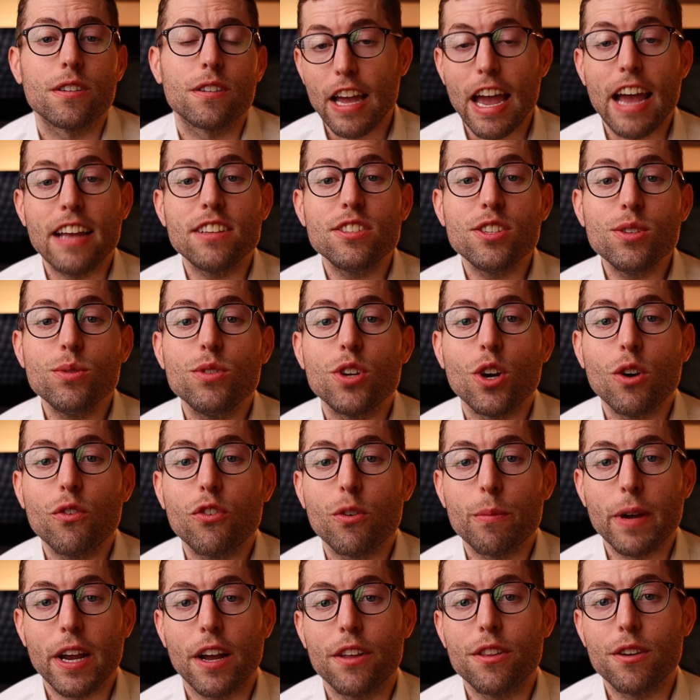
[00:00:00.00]
As you know
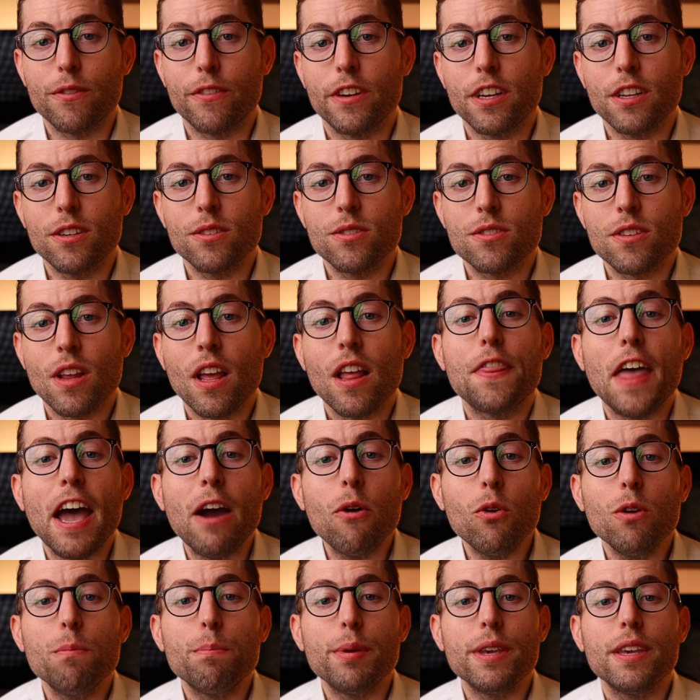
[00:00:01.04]
from my other videos, that
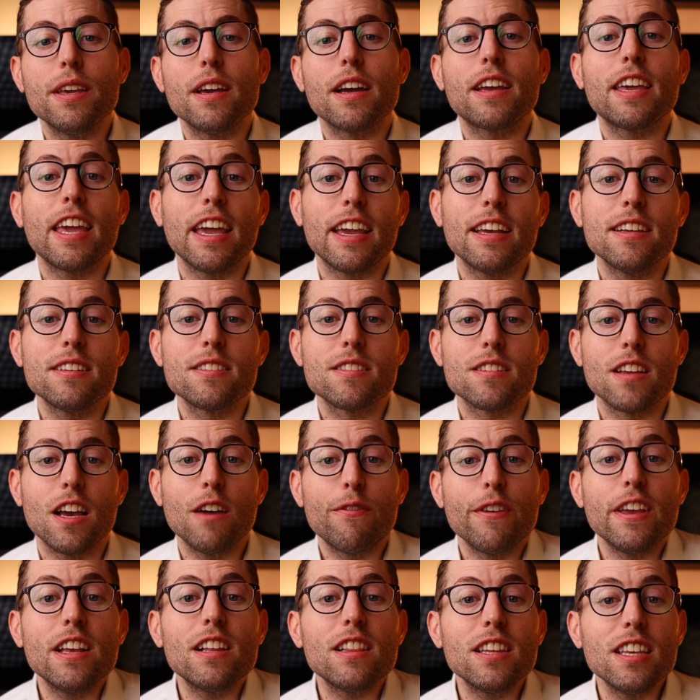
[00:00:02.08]
would be a case
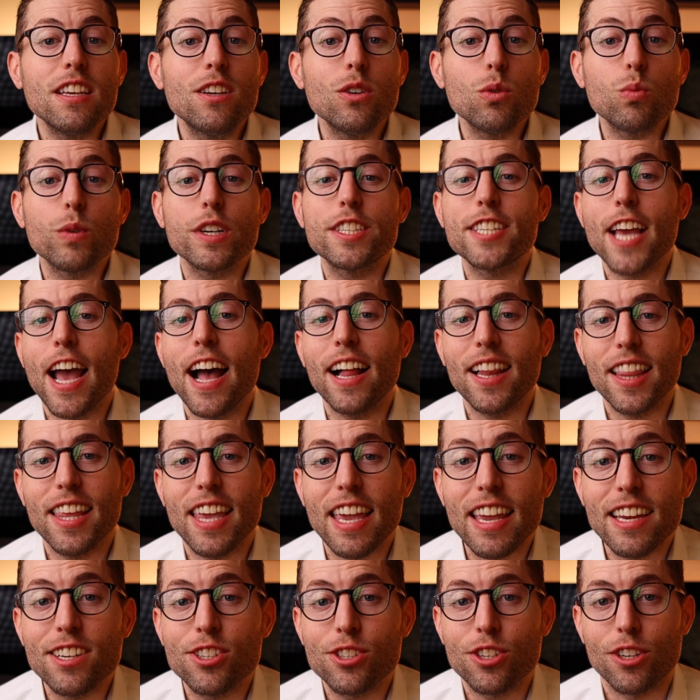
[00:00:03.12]
of illegal
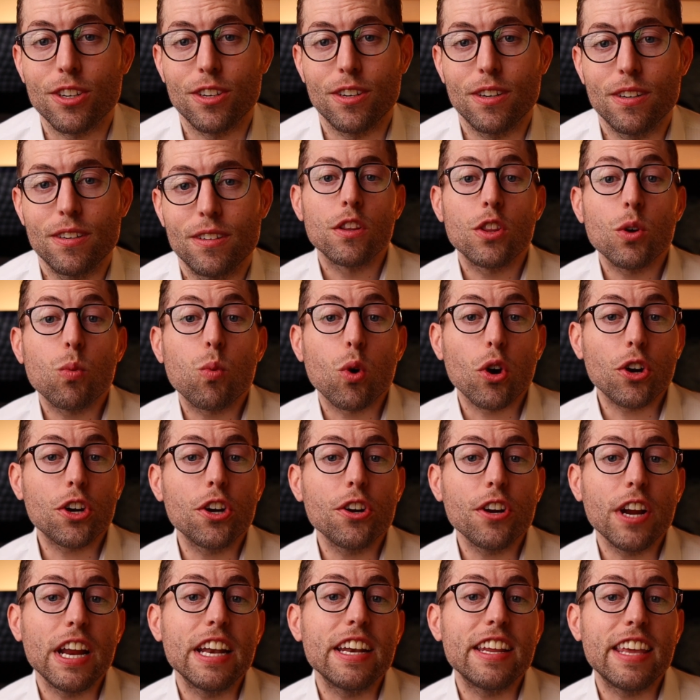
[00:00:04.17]
retaliation. The
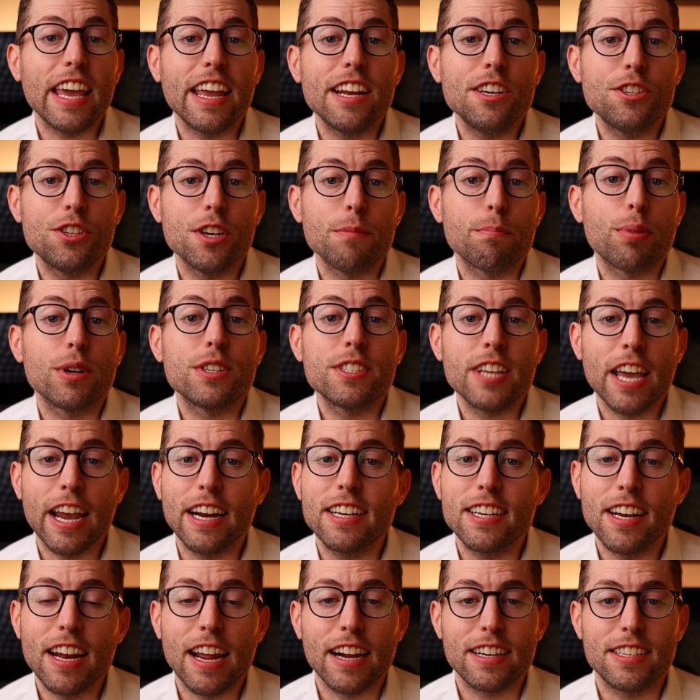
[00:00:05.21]
worker engaged in
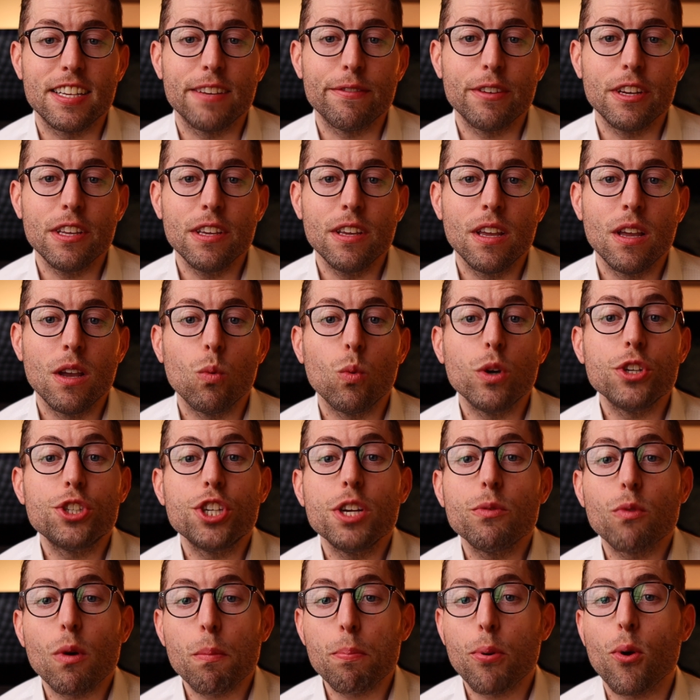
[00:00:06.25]
protected activity when
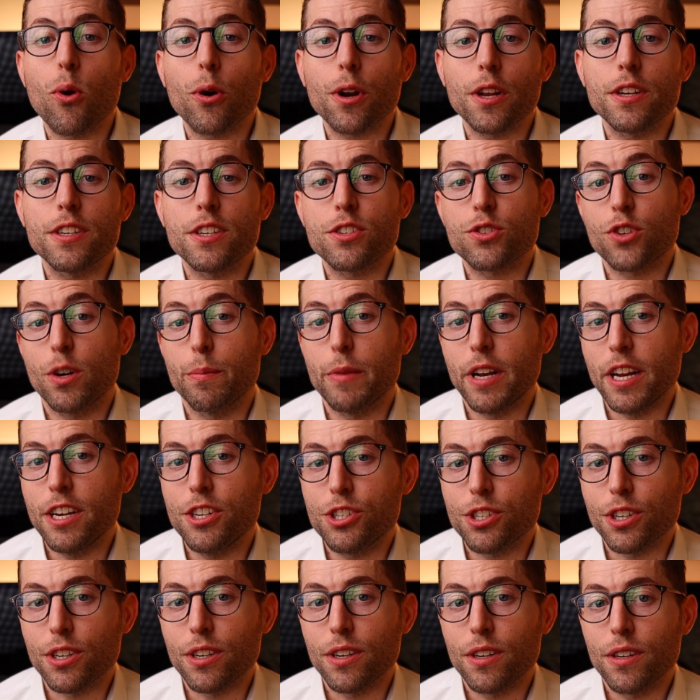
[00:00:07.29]
she reported
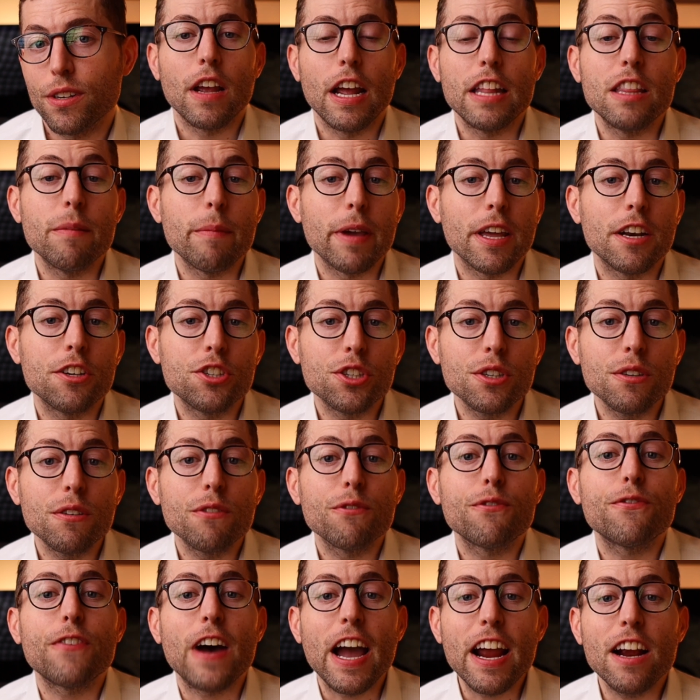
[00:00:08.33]
discrimination, and the manager
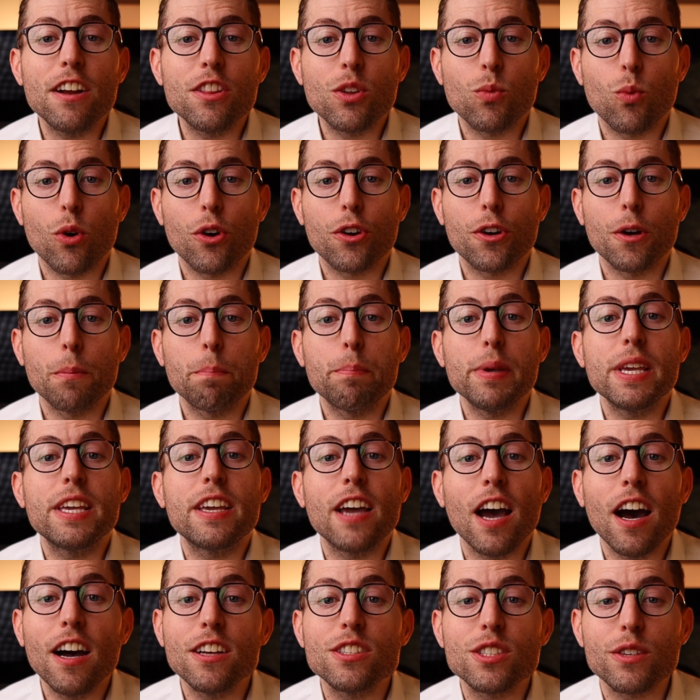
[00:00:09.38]
fired the worker
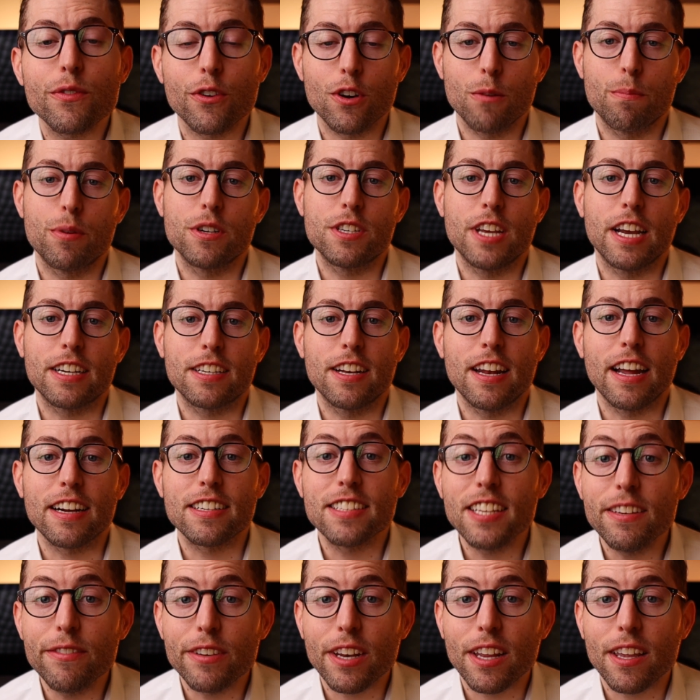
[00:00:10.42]
because of her protected
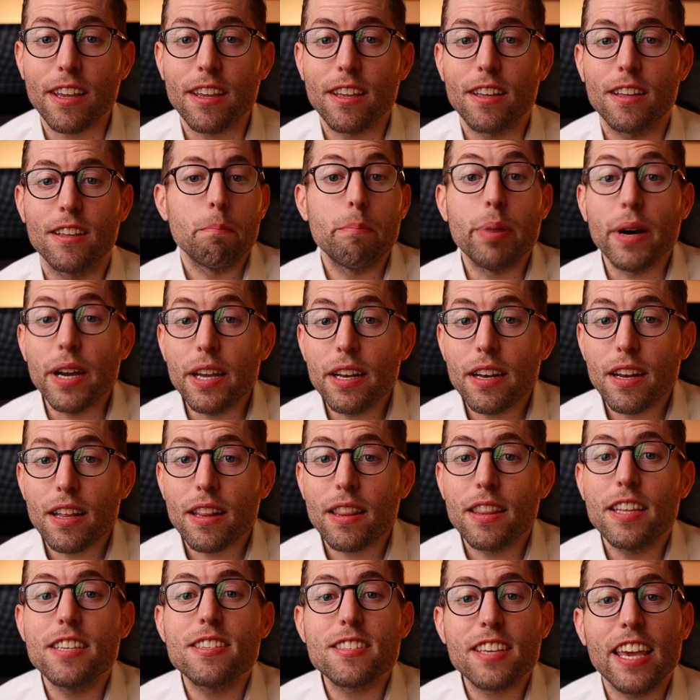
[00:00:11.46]
activity. But
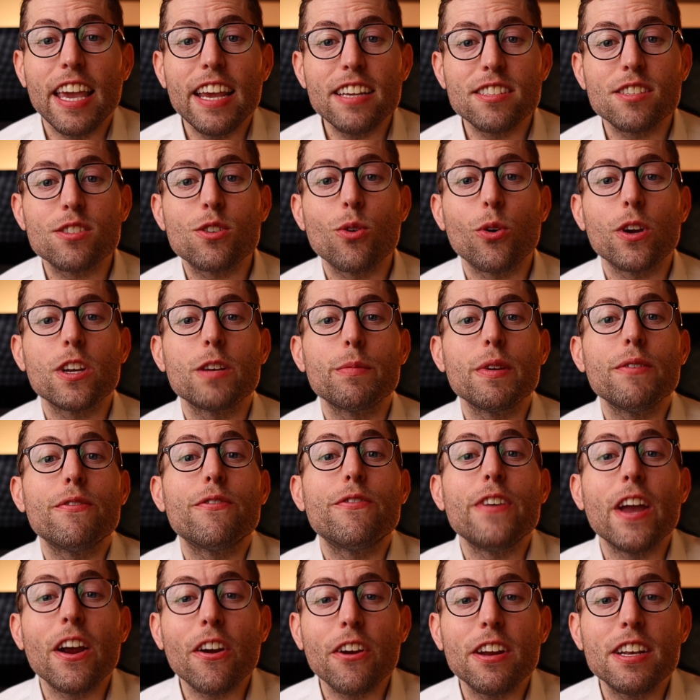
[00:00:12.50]
this case is going to be
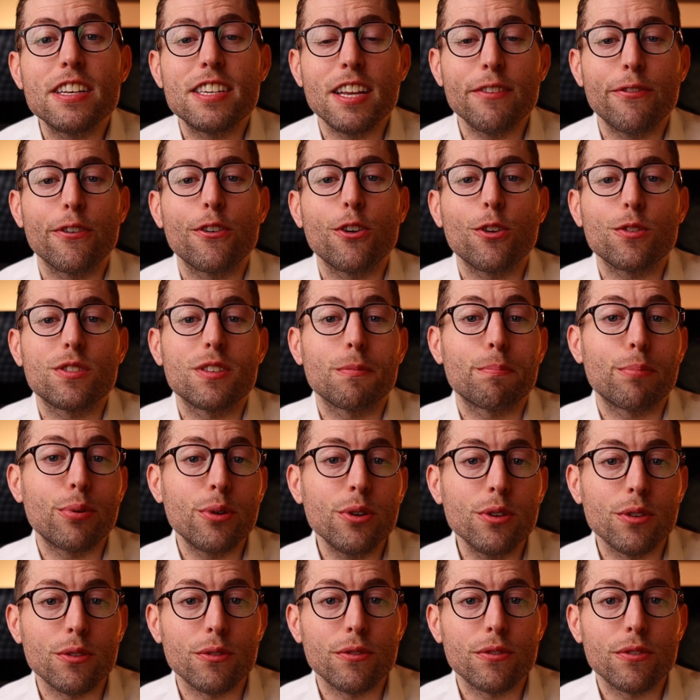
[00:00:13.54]
very difficult to
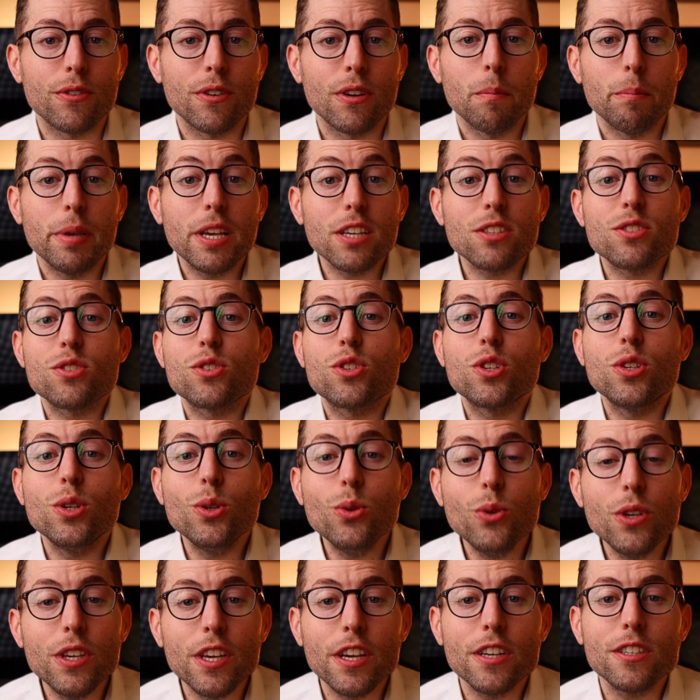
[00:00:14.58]
prove because
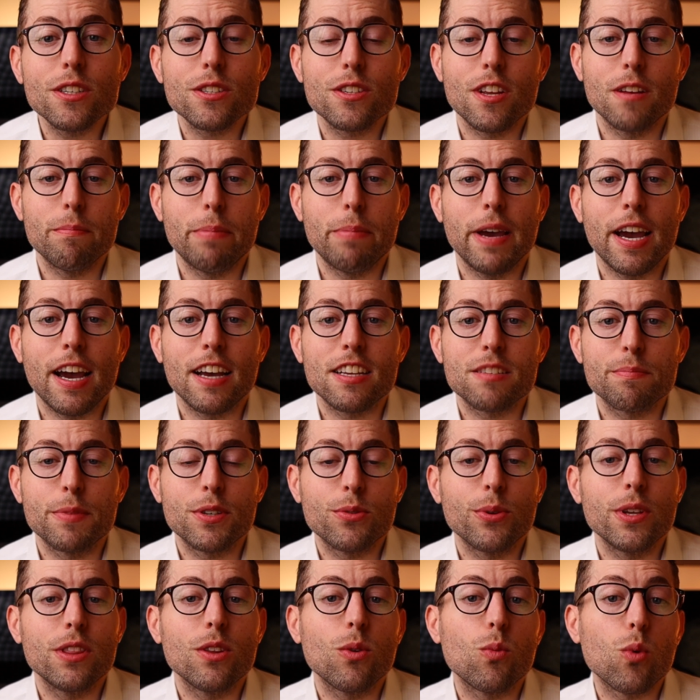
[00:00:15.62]
2 years had passed
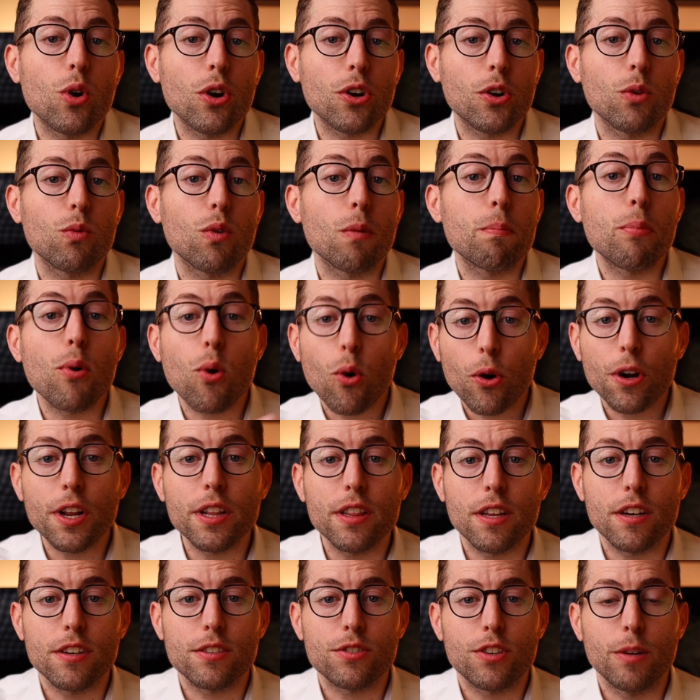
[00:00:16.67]
between the worker reporting
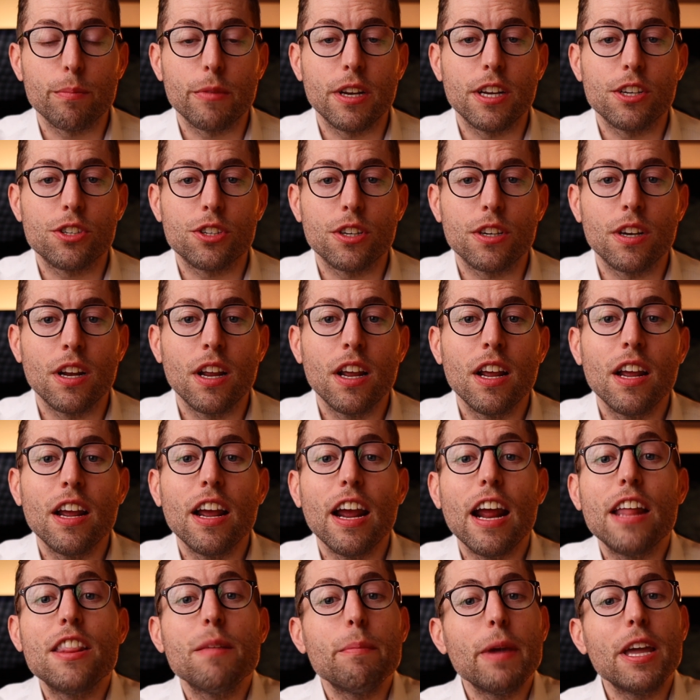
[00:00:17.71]
the discrimination
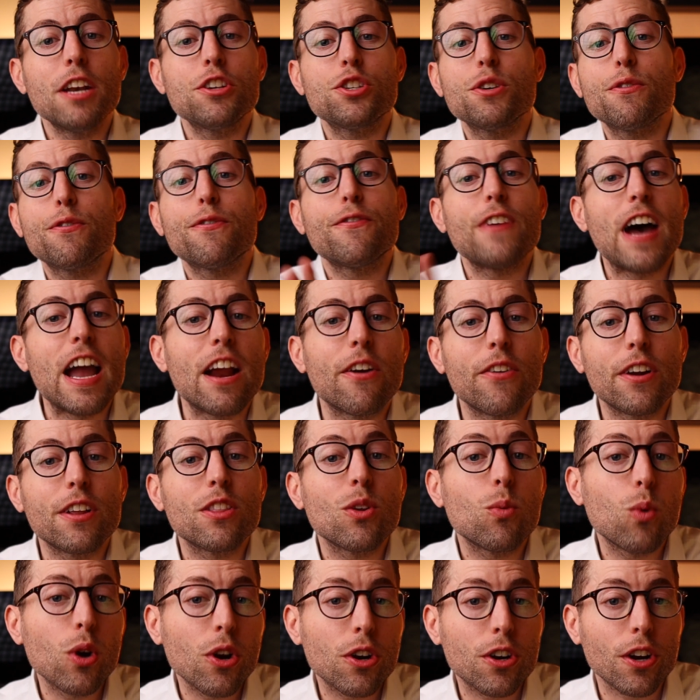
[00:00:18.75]
and the manager firing the
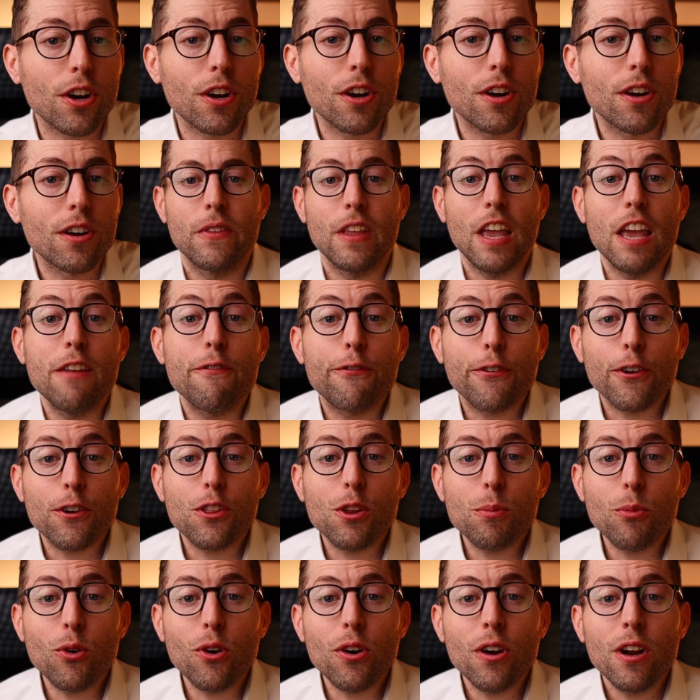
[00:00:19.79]
worker. And
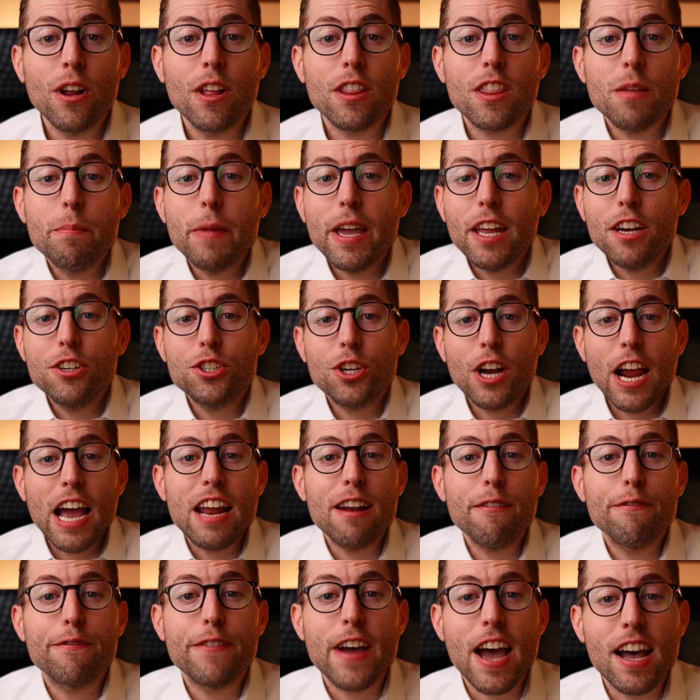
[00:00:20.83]
furthermore, the manager had a
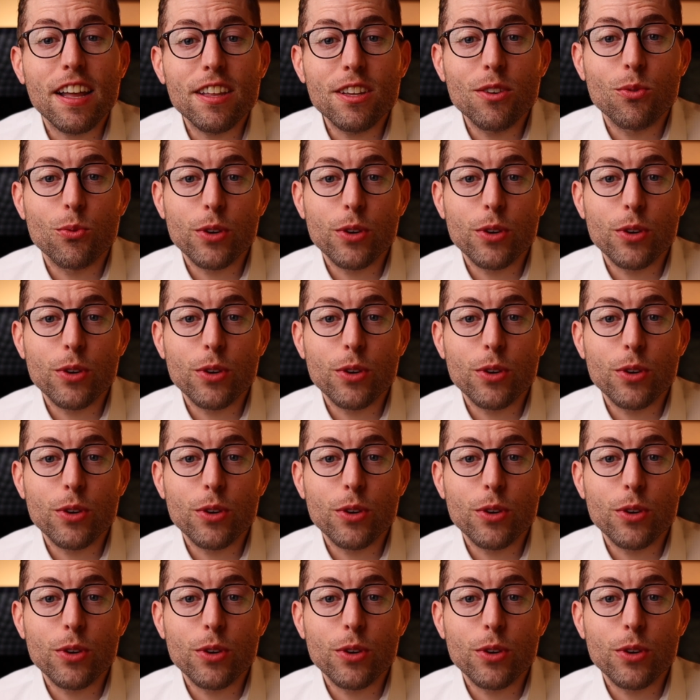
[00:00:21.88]
valid